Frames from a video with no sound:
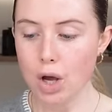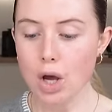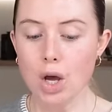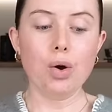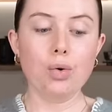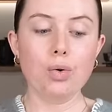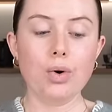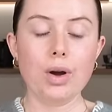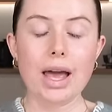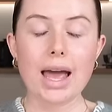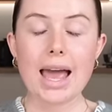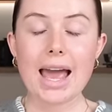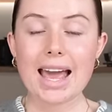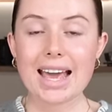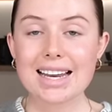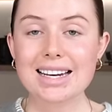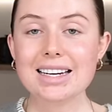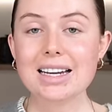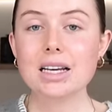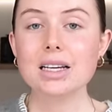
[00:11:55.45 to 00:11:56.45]
So,
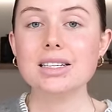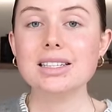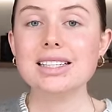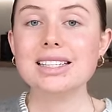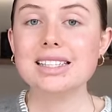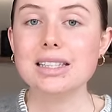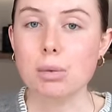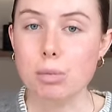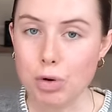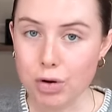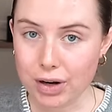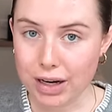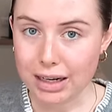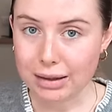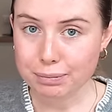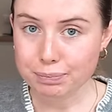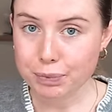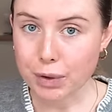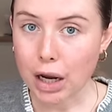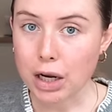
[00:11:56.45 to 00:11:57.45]
in summary,